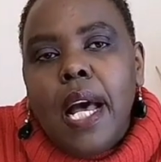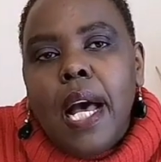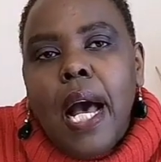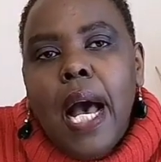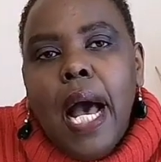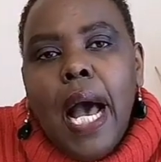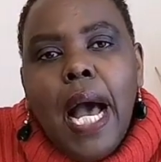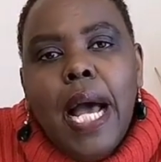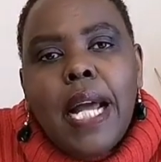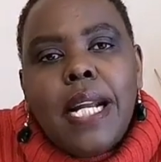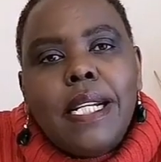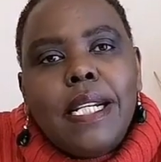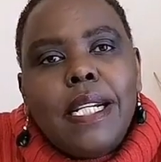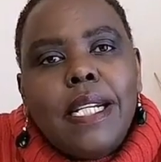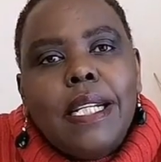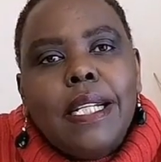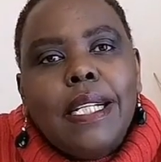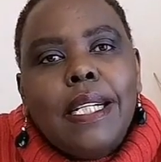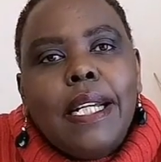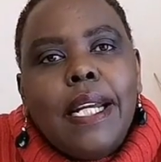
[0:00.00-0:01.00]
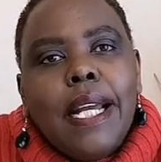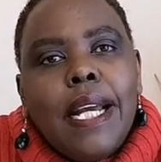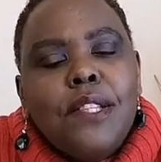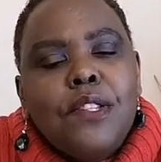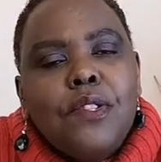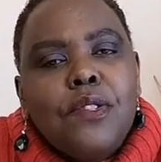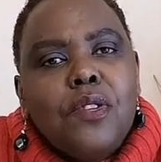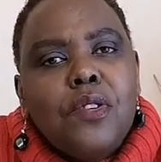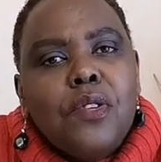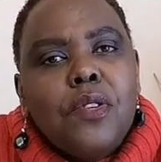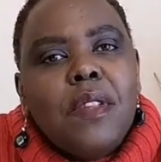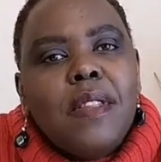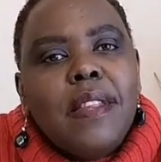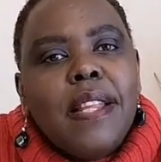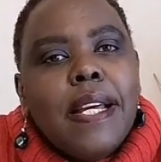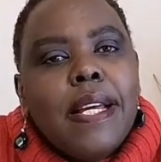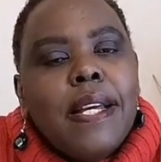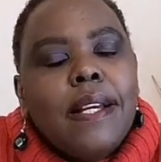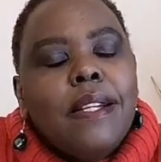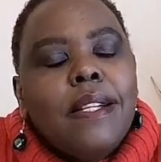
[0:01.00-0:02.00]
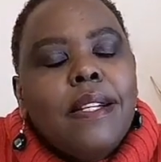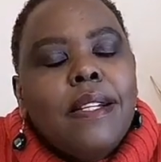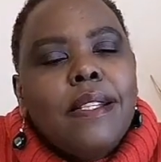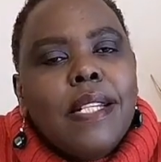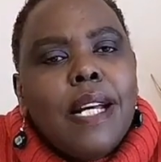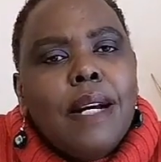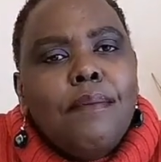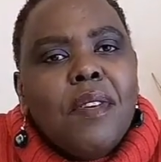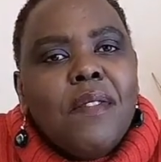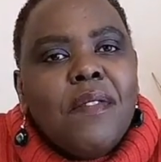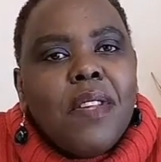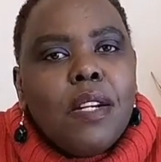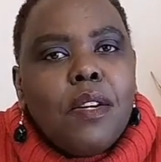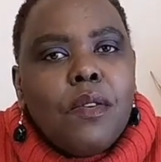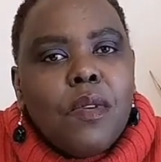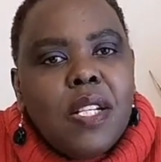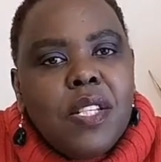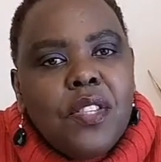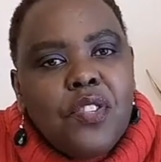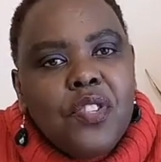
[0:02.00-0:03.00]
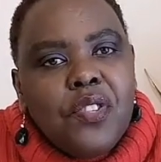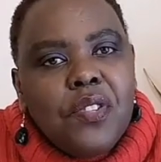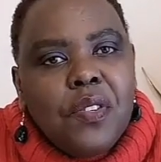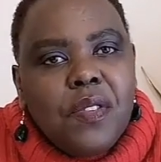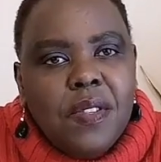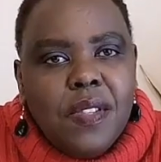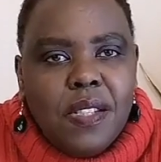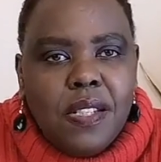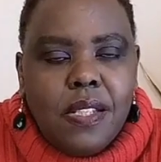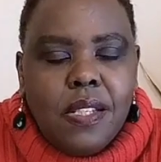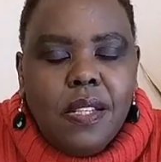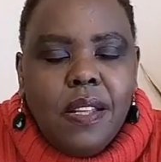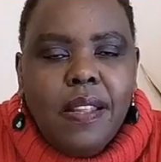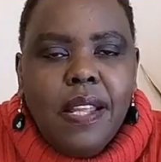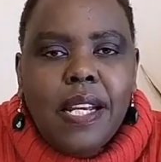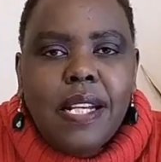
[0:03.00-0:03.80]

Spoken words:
and get to know some of the questions, the